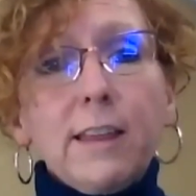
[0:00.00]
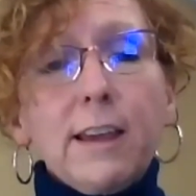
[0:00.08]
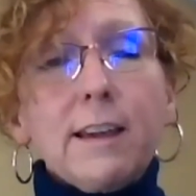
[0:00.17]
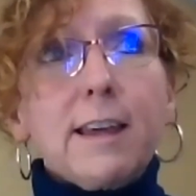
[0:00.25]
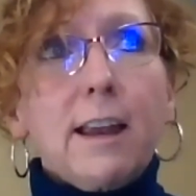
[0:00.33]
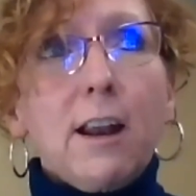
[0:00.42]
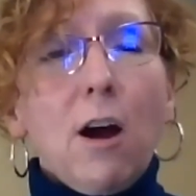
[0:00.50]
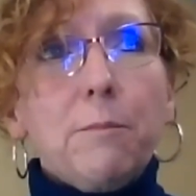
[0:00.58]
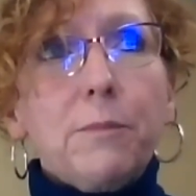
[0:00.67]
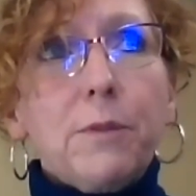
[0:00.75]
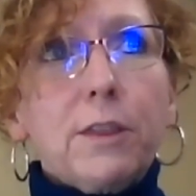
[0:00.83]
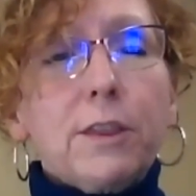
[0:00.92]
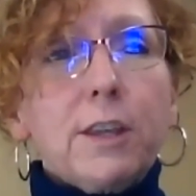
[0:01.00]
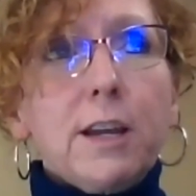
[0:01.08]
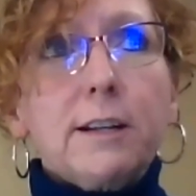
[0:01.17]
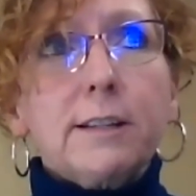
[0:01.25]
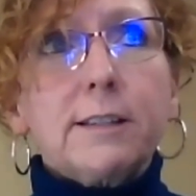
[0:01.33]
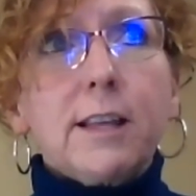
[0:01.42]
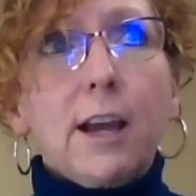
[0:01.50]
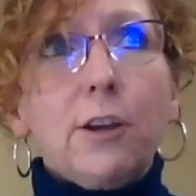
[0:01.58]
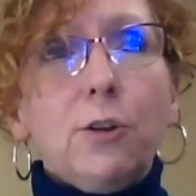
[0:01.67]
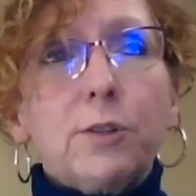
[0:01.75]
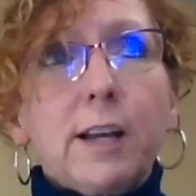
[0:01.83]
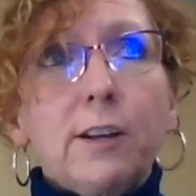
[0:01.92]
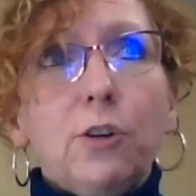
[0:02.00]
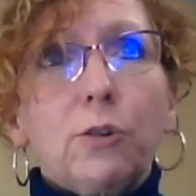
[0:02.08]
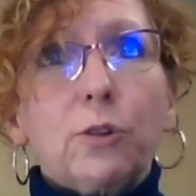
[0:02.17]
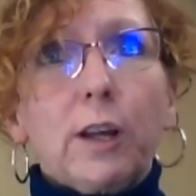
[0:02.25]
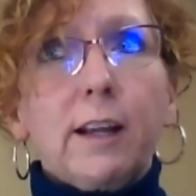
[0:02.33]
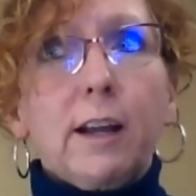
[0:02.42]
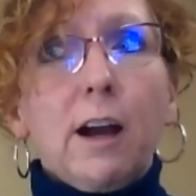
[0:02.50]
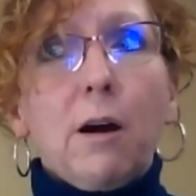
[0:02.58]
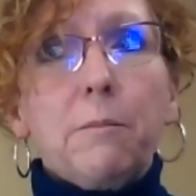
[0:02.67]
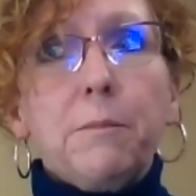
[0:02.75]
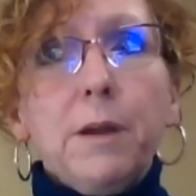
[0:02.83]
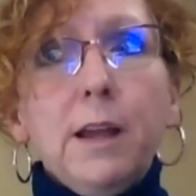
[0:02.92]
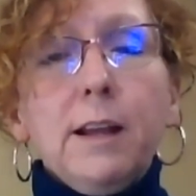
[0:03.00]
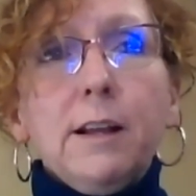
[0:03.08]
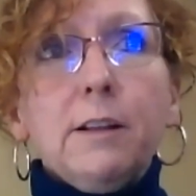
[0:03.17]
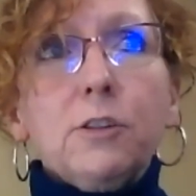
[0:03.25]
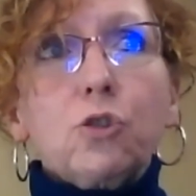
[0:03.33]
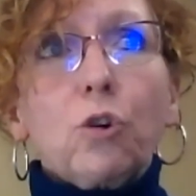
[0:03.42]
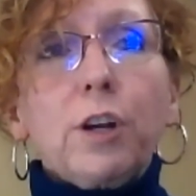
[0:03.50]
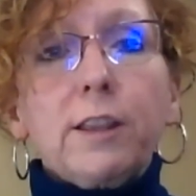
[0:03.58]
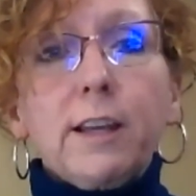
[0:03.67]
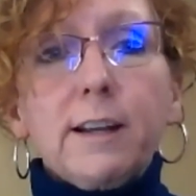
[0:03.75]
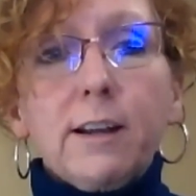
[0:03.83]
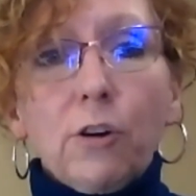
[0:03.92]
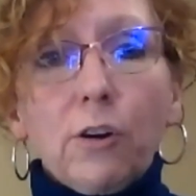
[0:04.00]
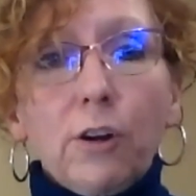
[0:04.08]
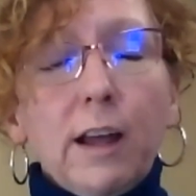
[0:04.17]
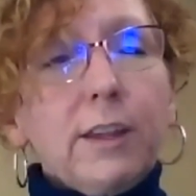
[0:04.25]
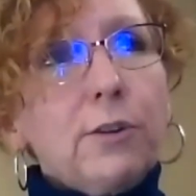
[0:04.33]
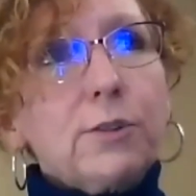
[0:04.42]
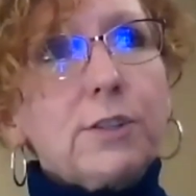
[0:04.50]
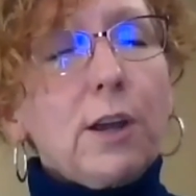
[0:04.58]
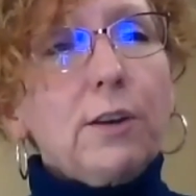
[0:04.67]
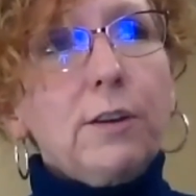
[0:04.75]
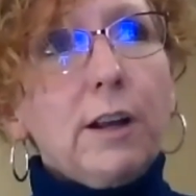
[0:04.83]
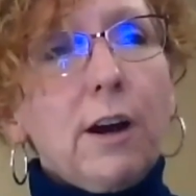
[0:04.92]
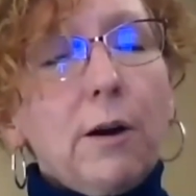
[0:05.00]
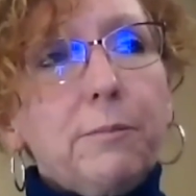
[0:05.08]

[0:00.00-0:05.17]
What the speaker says: I think that the things that you said, like sorting things, or I think you said,